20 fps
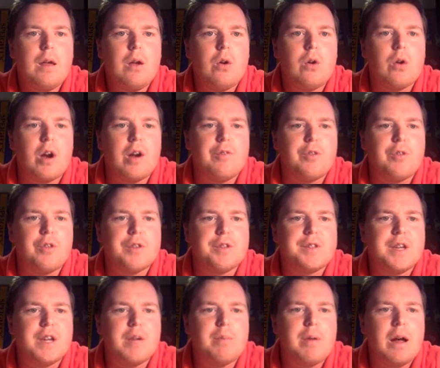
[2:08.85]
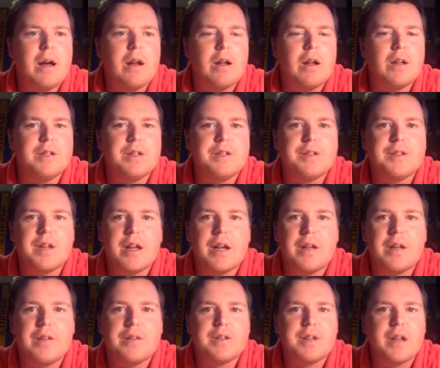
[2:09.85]
All right, for the second part, I did say
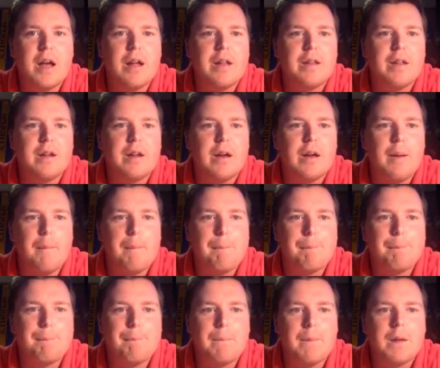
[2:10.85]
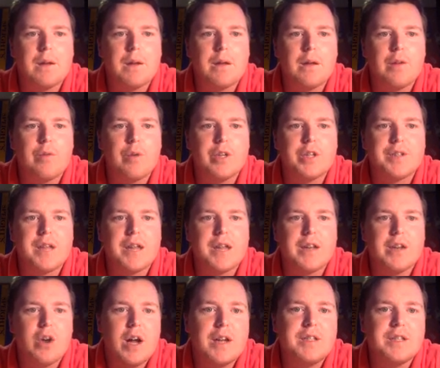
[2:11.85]
at the start that if we just
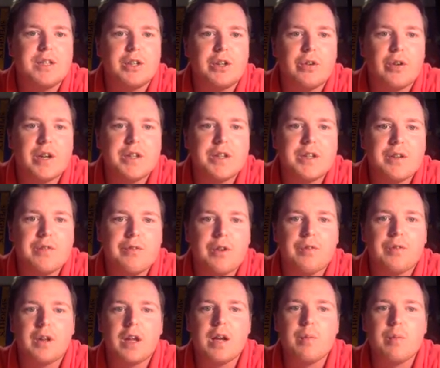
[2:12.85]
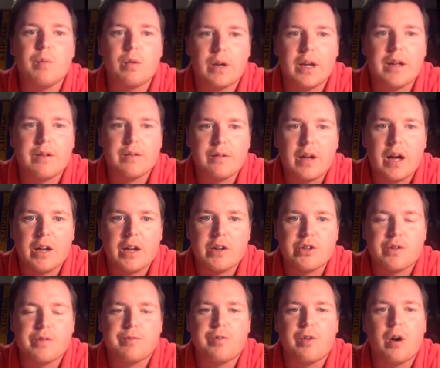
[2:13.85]
add 90 degrees to 15, we'll get
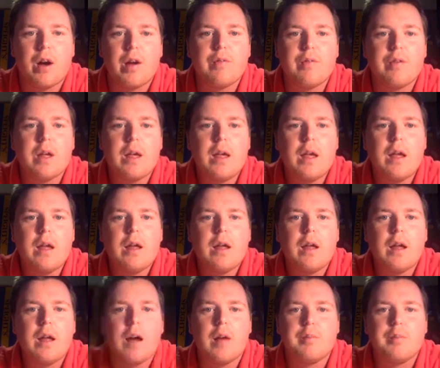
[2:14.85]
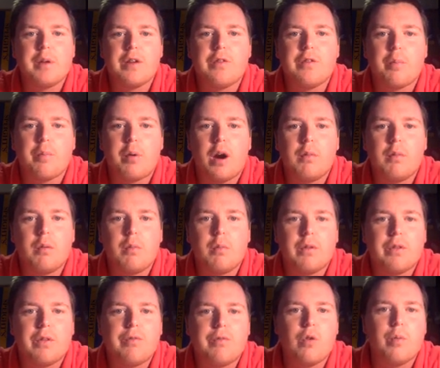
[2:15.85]
105. Bit of a problem
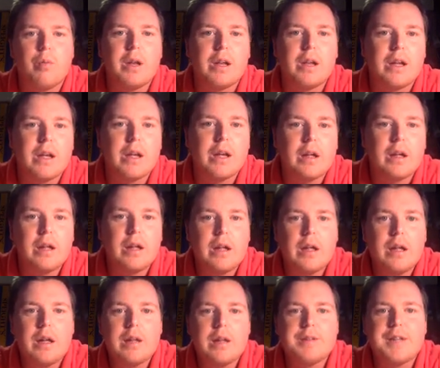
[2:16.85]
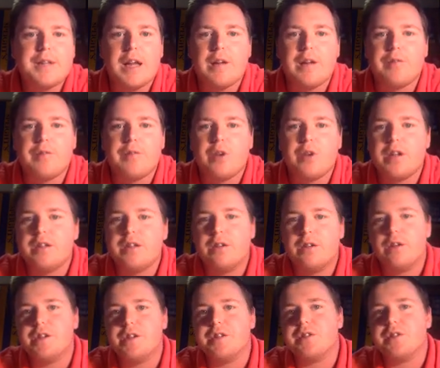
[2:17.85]
with the formula here. Tan of 90
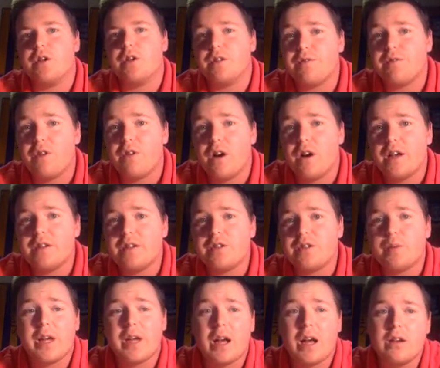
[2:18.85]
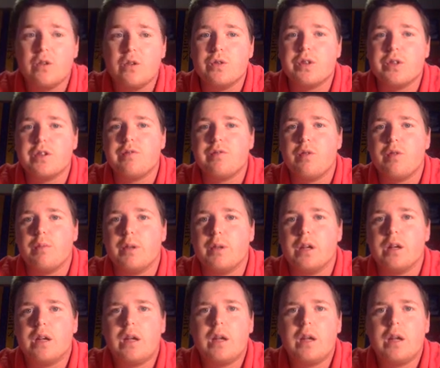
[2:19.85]
degrees is not defined, so we can't use this formula.